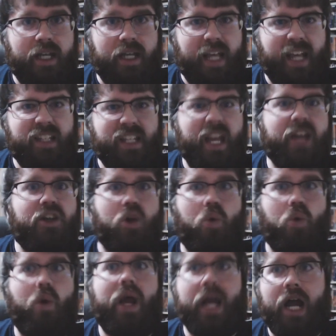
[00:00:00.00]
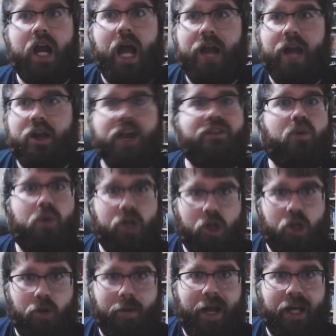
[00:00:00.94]
hidden away. I never want to
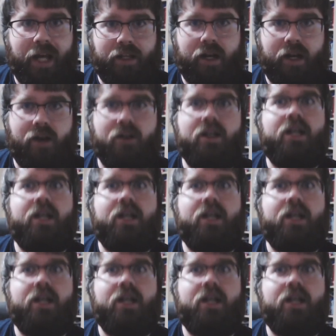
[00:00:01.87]
go back there.